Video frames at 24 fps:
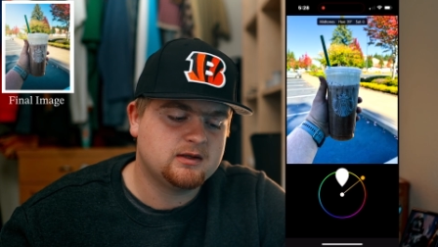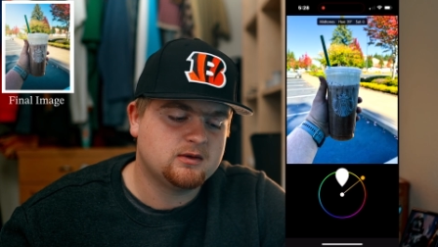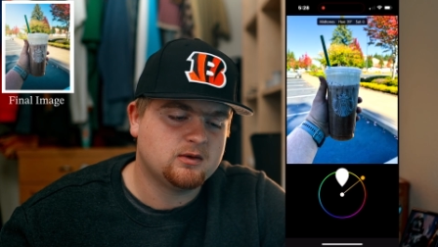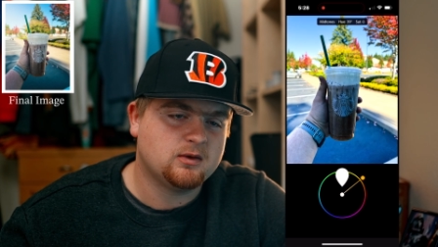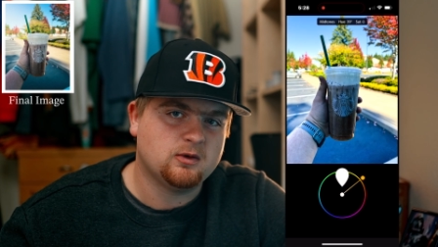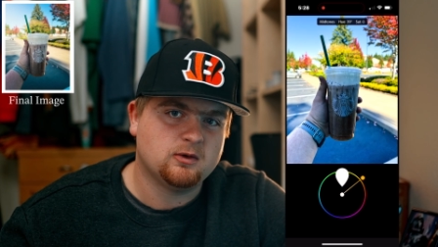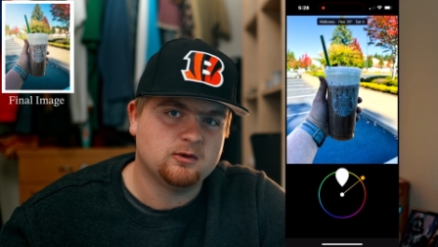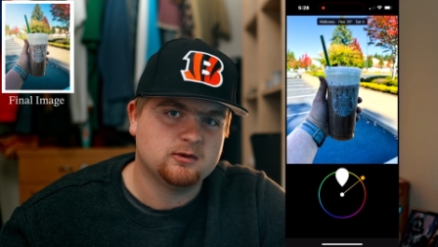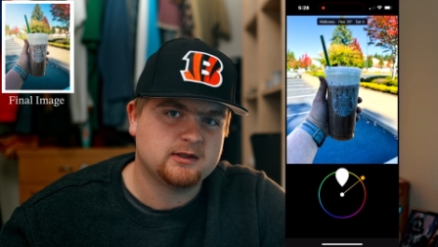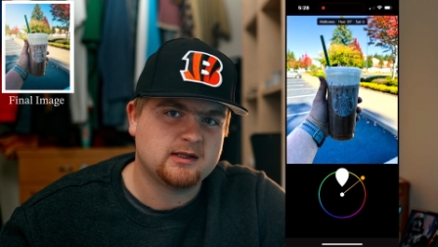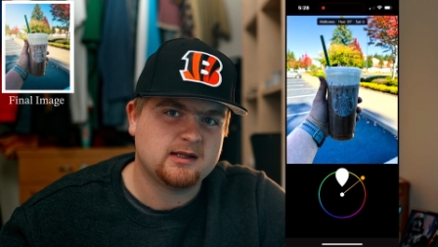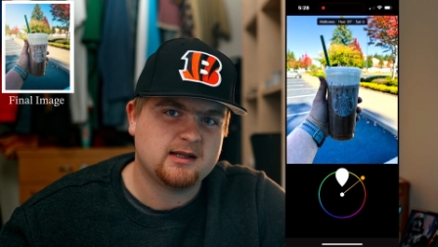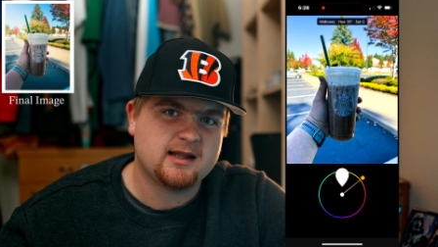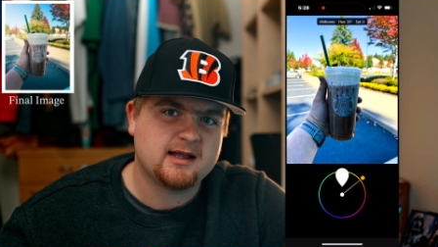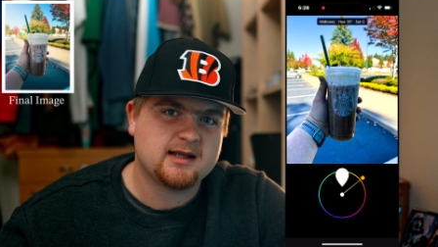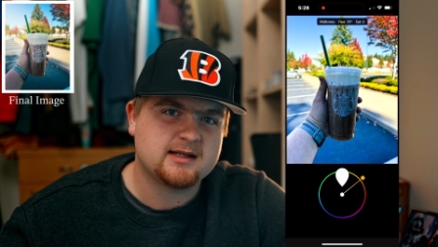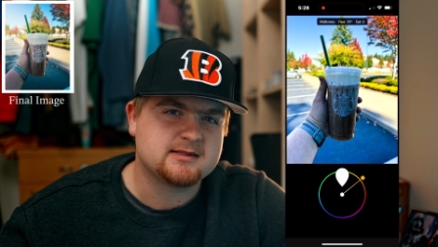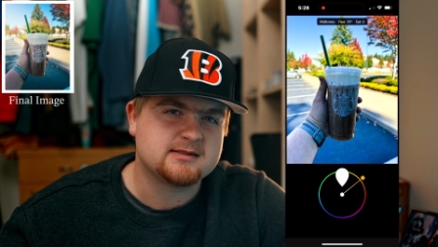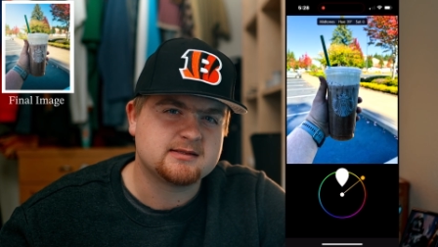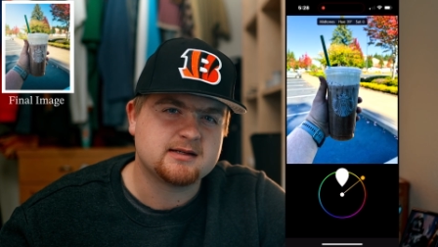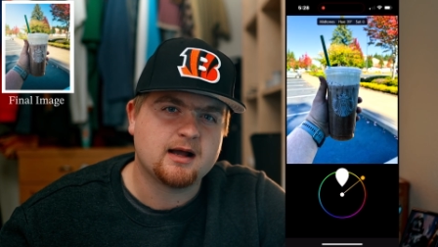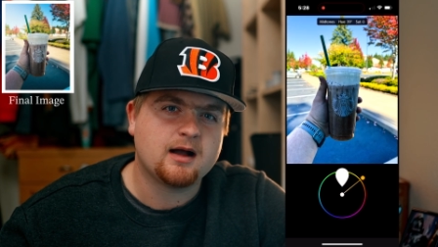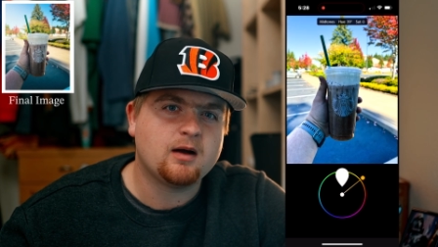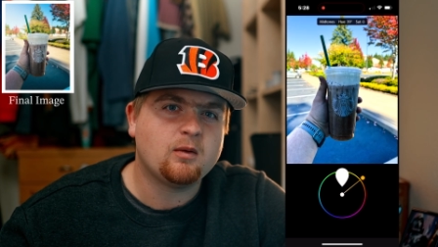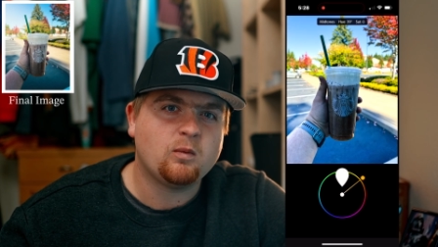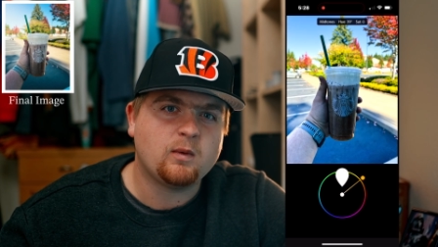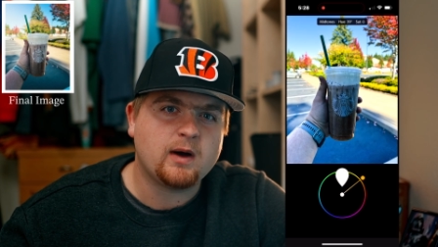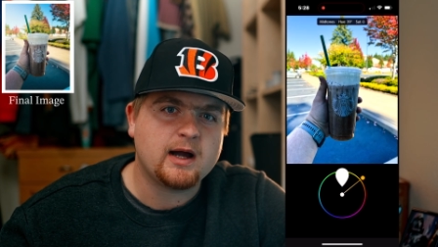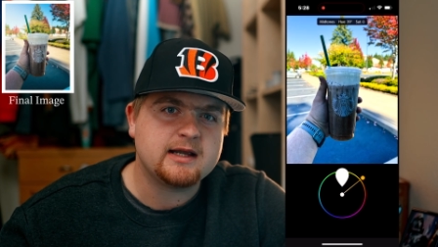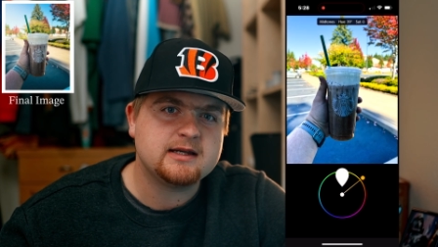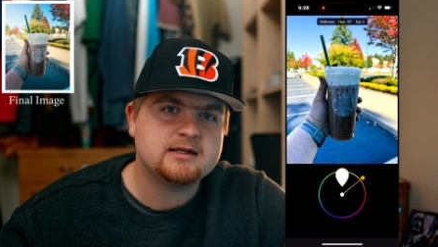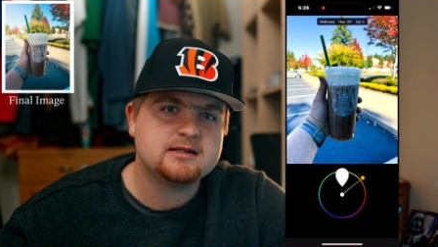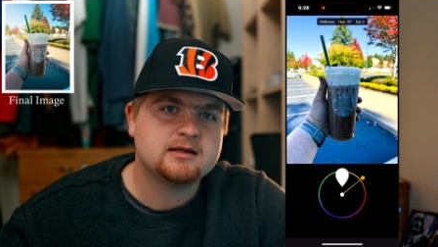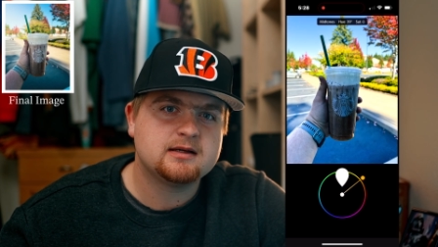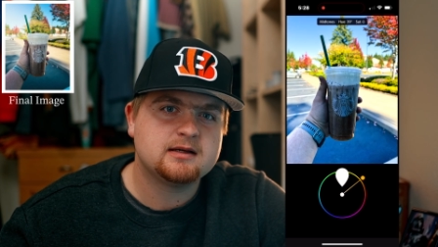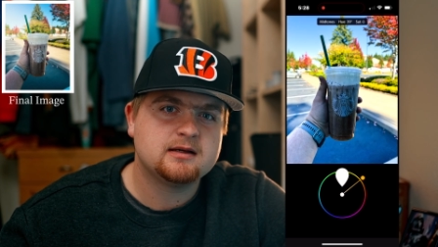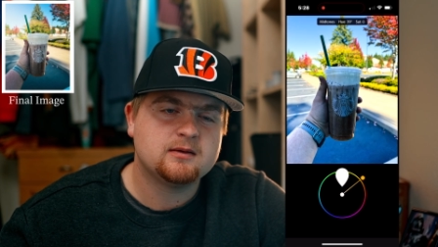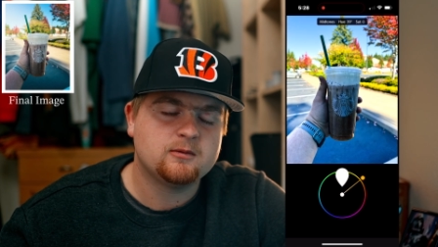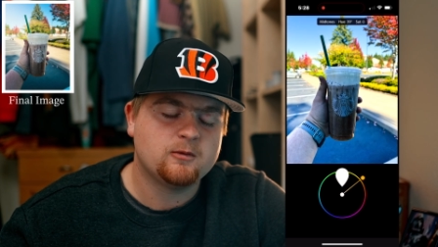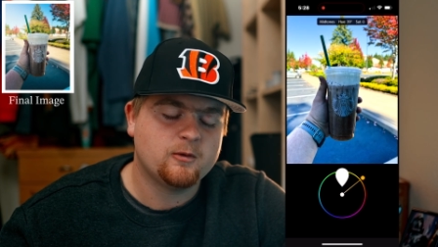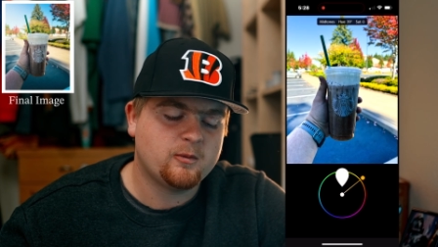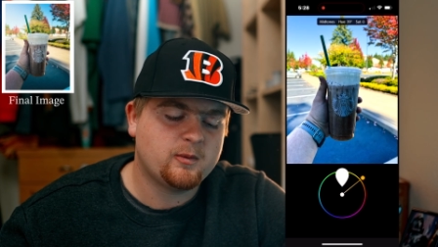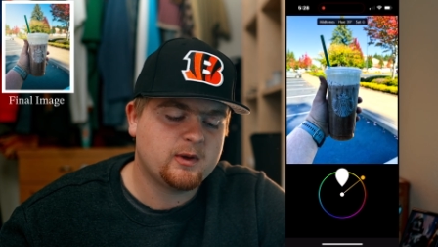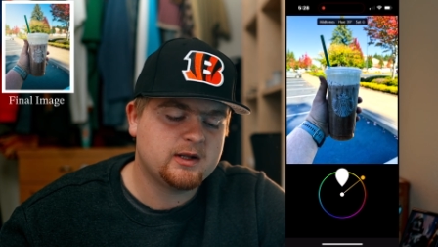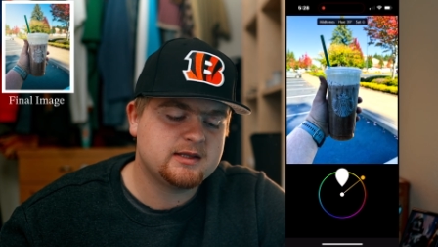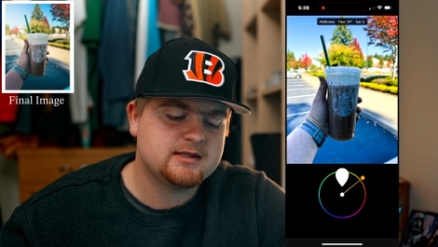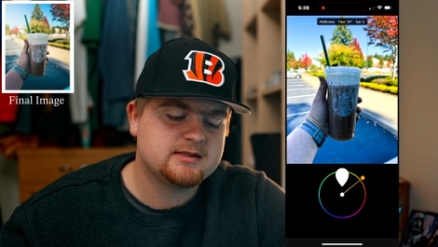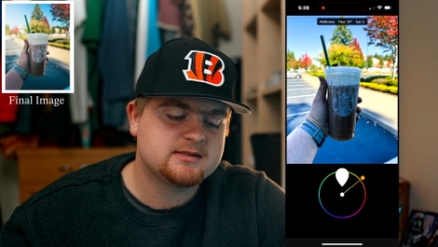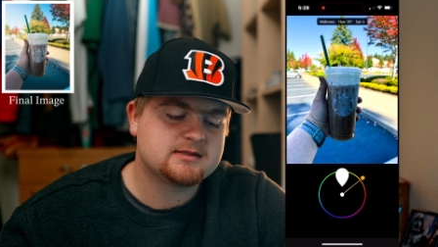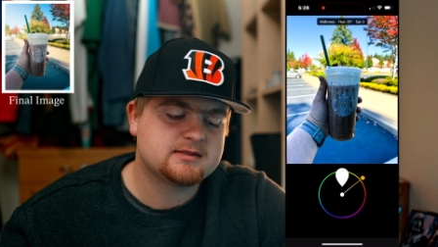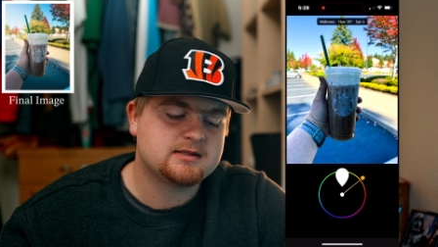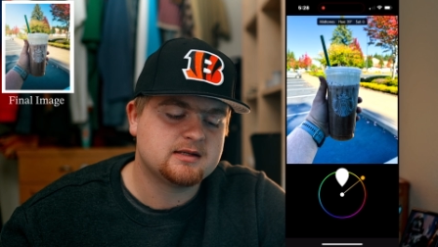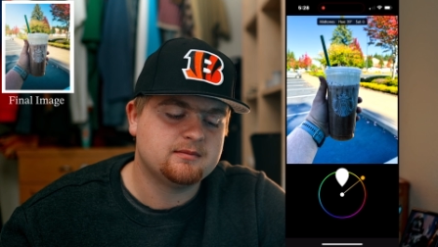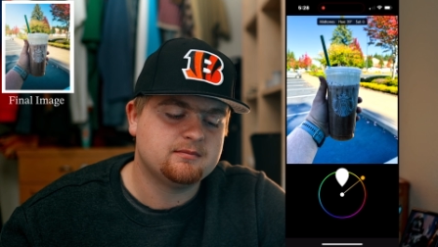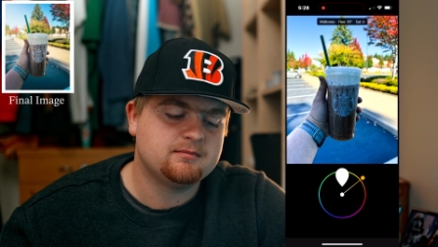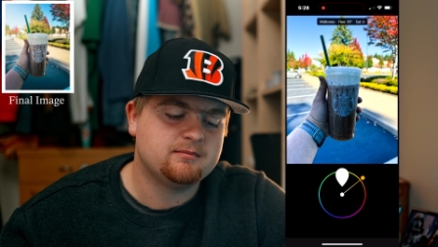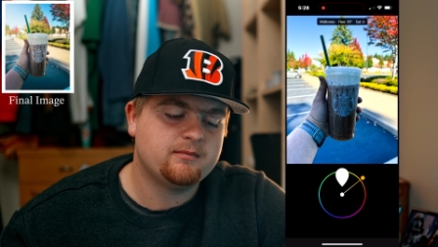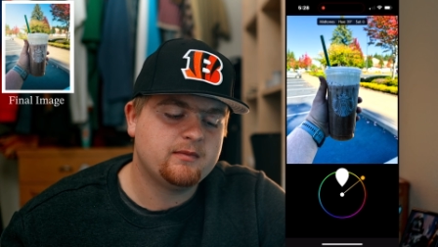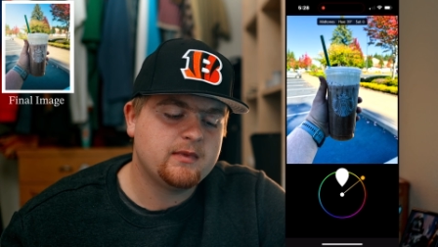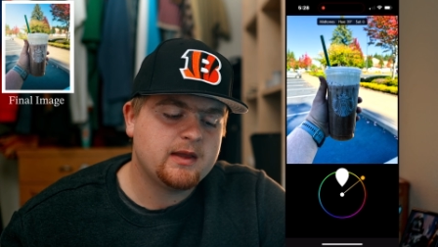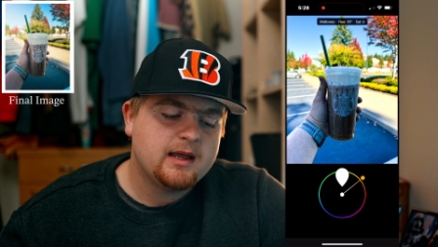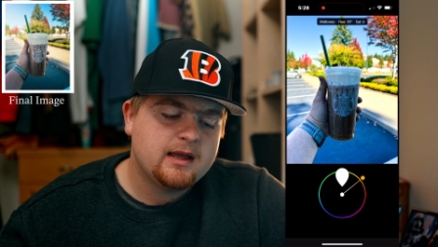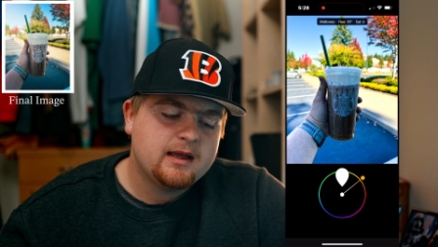cold and that's not white. We want this to